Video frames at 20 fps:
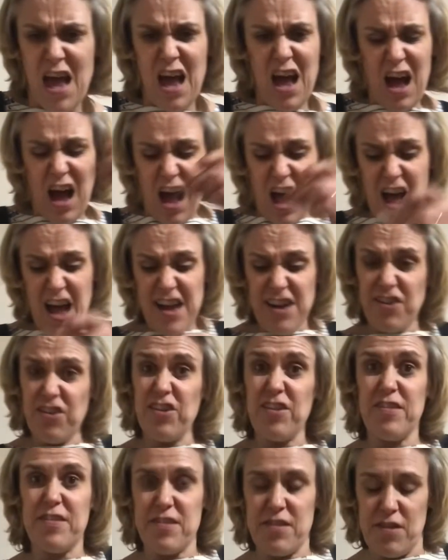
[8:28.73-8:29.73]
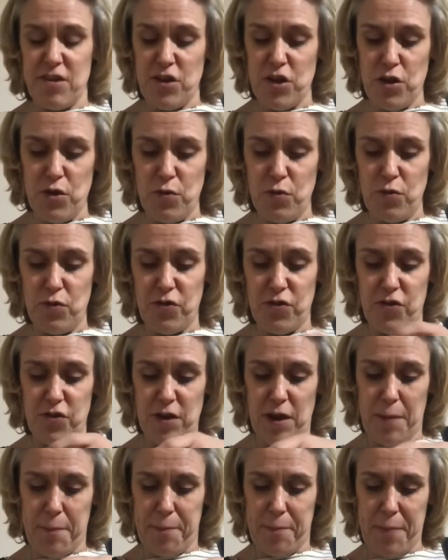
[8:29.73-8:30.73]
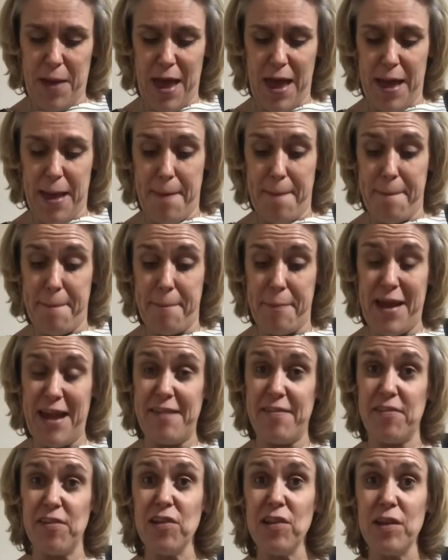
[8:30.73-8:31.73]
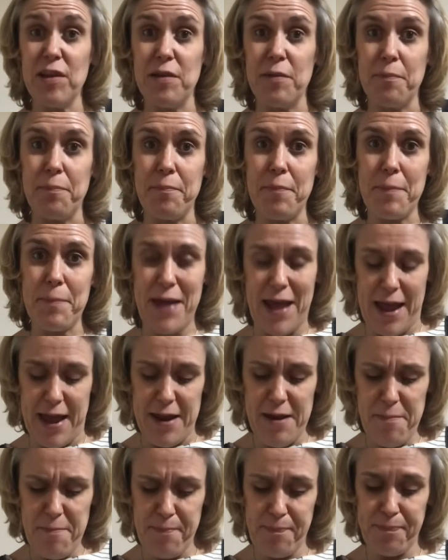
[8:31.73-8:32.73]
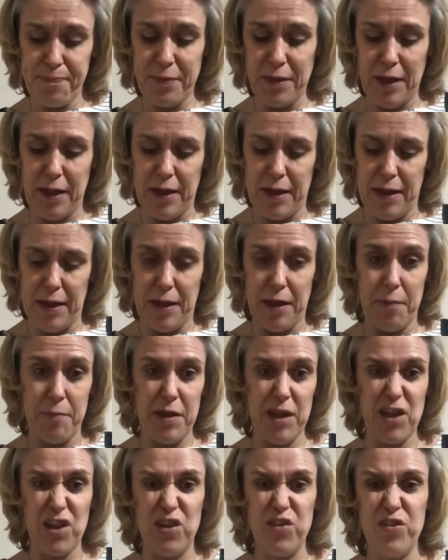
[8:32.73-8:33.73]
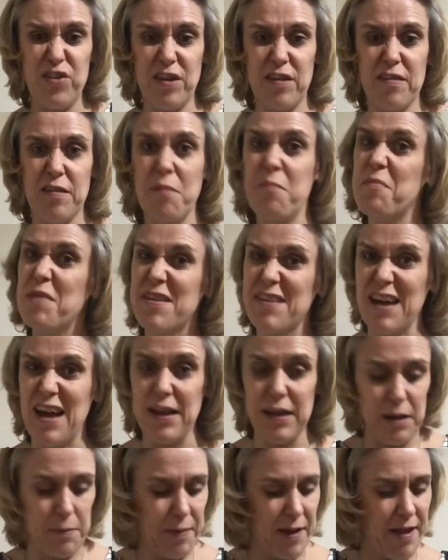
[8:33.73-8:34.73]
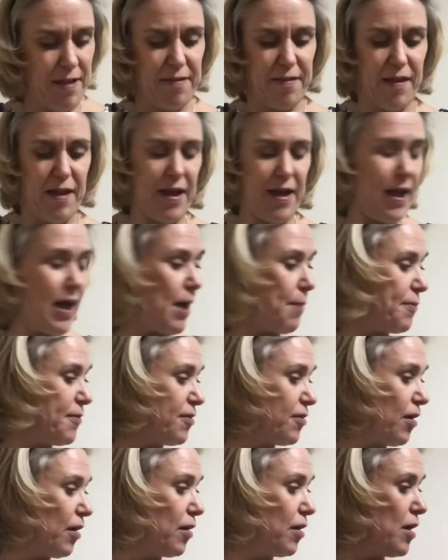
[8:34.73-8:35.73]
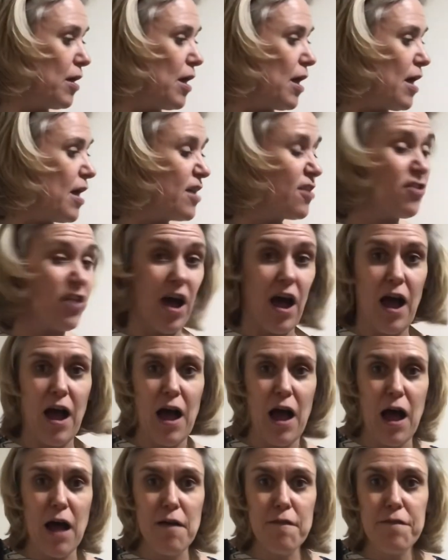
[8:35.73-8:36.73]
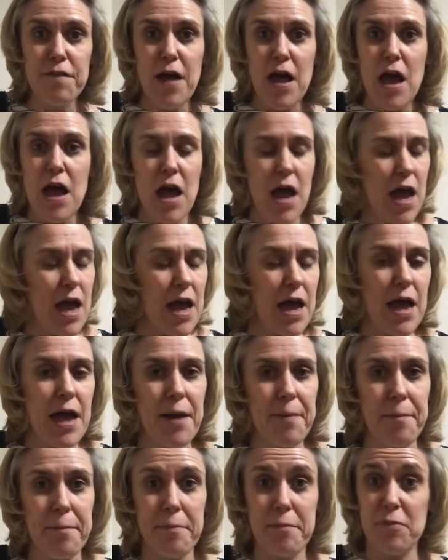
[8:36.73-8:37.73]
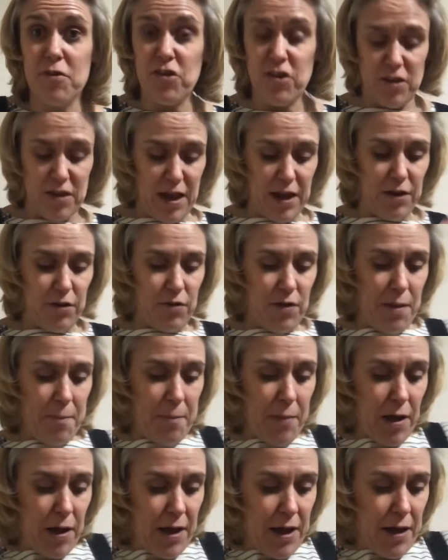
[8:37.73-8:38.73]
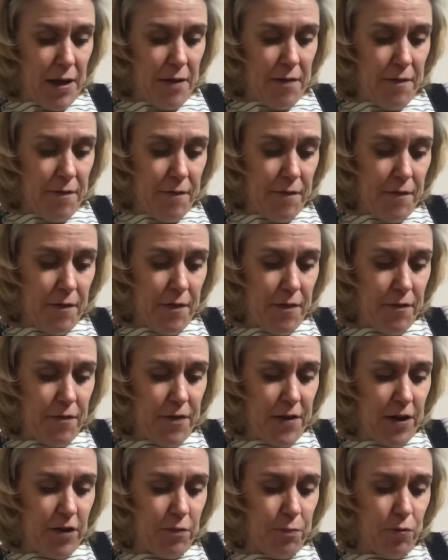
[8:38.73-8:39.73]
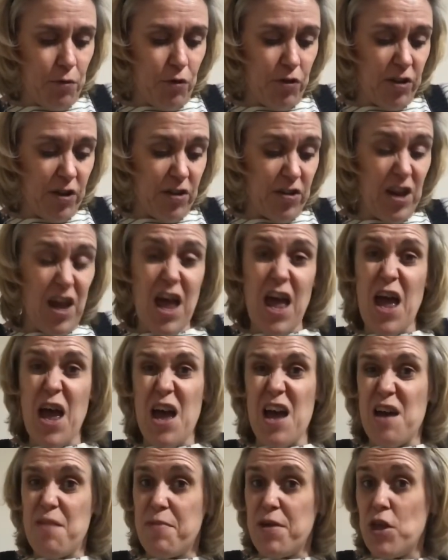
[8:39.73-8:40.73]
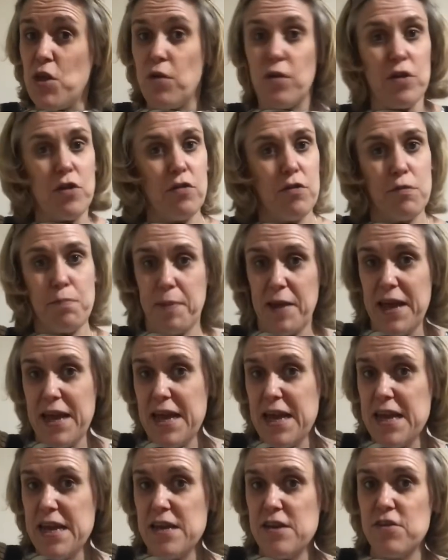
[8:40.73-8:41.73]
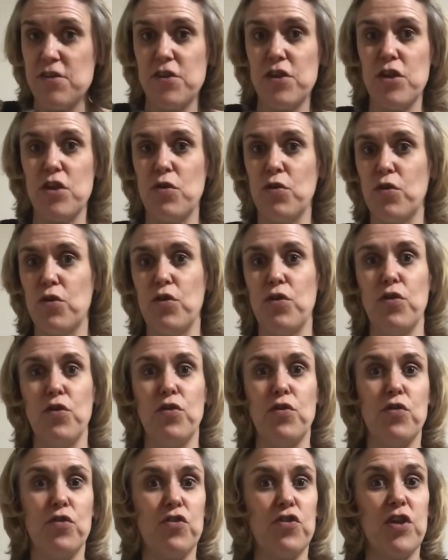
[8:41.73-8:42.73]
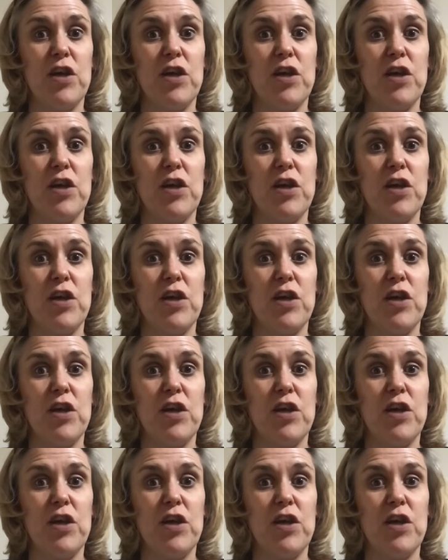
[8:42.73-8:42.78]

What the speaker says: I just used pencil and pen, including some metallic pens that I happen to have to decorate my finished product. But you can use paint, you could